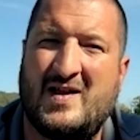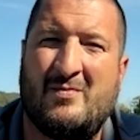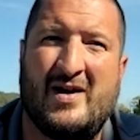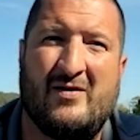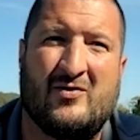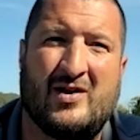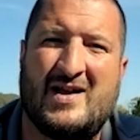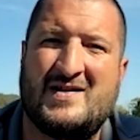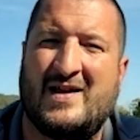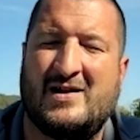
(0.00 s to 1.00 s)
They might
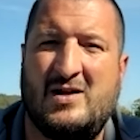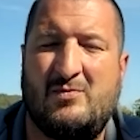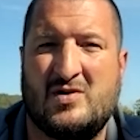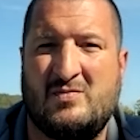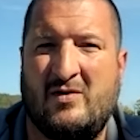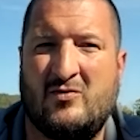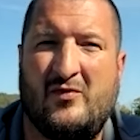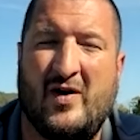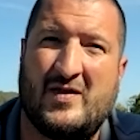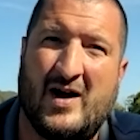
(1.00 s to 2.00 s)
realize that cheapers, my
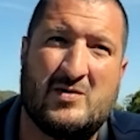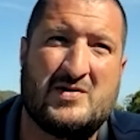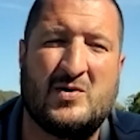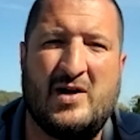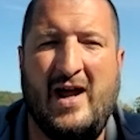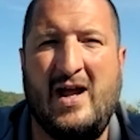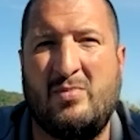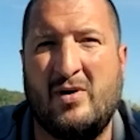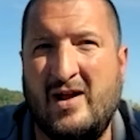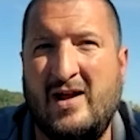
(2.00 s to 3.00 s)
roof I thought was okay,
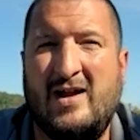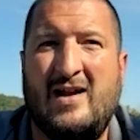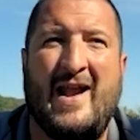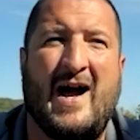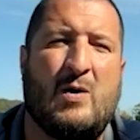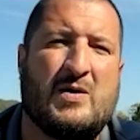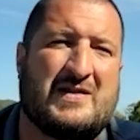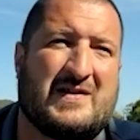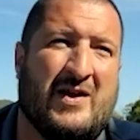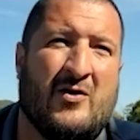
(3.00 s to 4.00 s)
but now
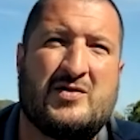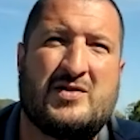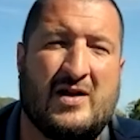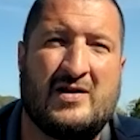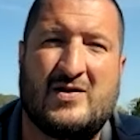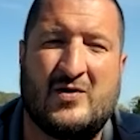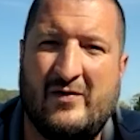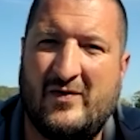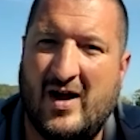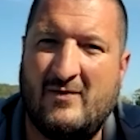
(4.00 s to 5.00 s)
it's
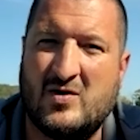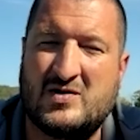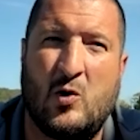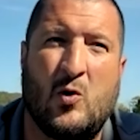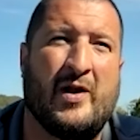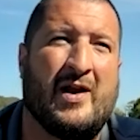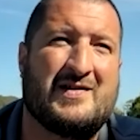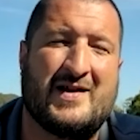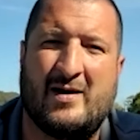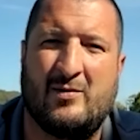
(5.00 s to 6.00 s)
35 years old and
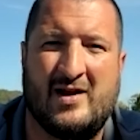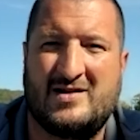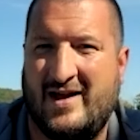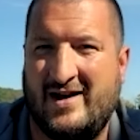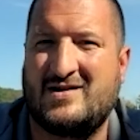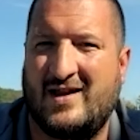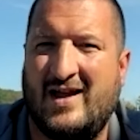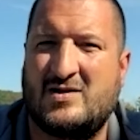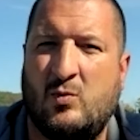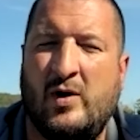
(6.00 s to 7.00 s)
it's on its
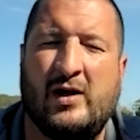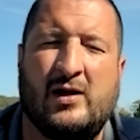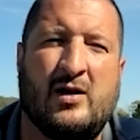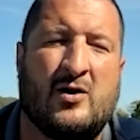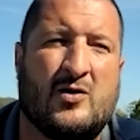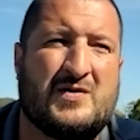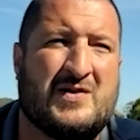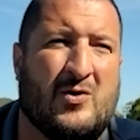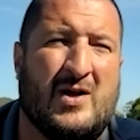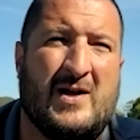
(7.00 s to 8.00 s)
last wing,
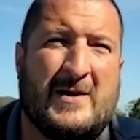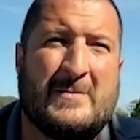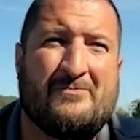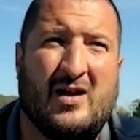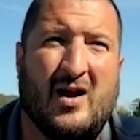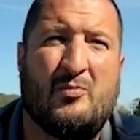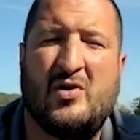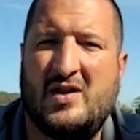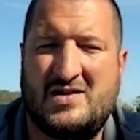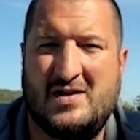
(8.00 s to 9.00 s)
So a
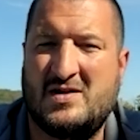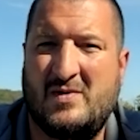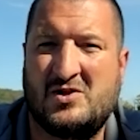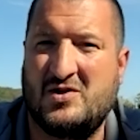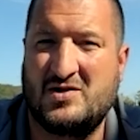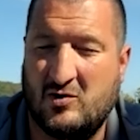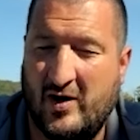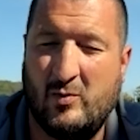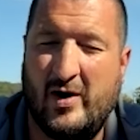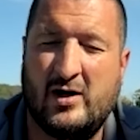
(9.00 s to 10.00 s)
pre-listing inspection is a
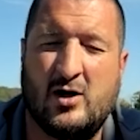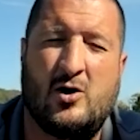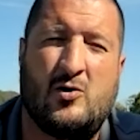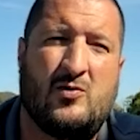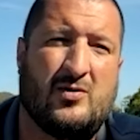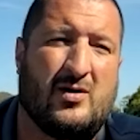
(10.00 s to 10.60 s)
great way to go.